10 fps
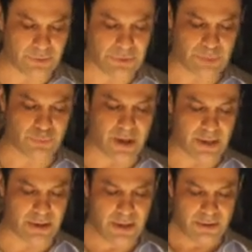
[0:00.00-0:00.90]
into a
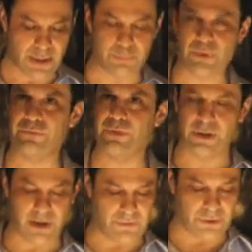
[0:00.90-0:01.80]
spray that
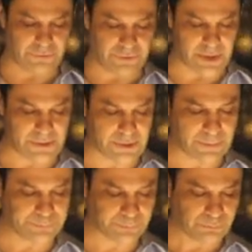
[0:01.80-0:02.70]
briefly covered her face.